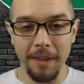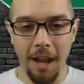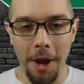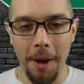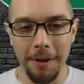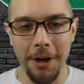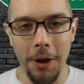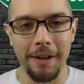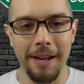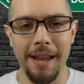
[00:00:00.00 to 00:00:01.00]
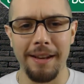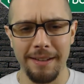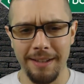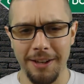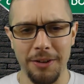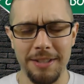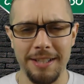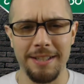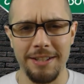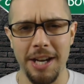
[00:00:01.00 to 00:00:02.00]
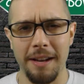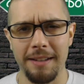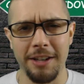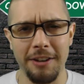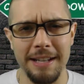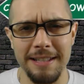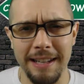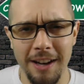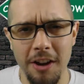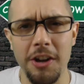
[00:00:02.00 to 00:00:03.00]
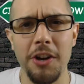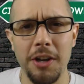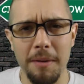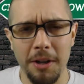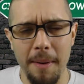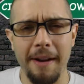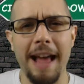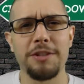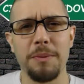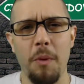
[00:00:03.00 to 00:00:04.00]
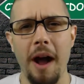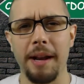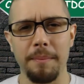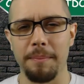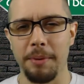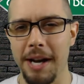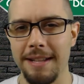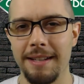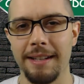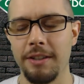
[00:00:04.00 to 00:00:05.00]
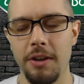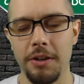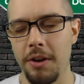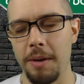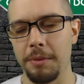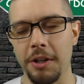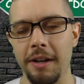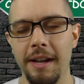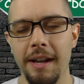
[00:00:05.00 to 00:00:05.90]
Tyrion's like, "Oh, come on, have some wine." And Brienne's like, No, I'm good."